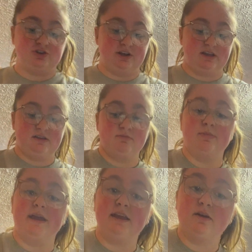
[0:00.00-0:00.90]
chicken,
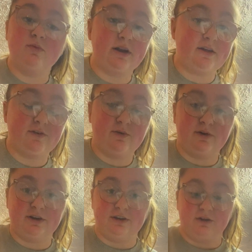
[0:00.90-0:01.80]
bake it, whatever you
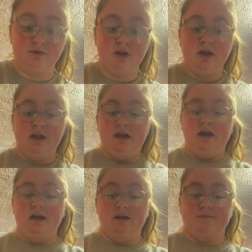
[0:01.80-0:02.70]
want to do.
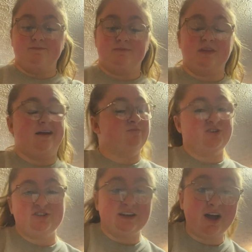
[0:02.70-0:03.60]
I'm
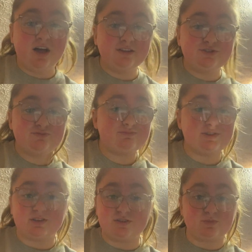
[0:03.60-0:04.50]
just in college,
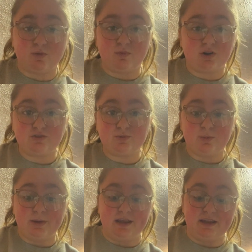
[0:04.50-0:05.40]
so this is what works for
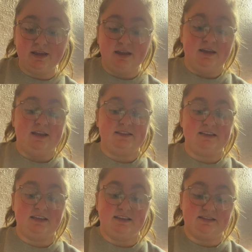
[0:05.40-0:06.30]
me. It's
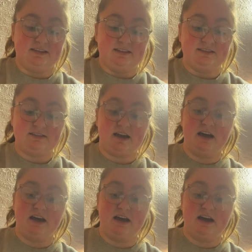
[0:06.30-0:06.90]
easiest.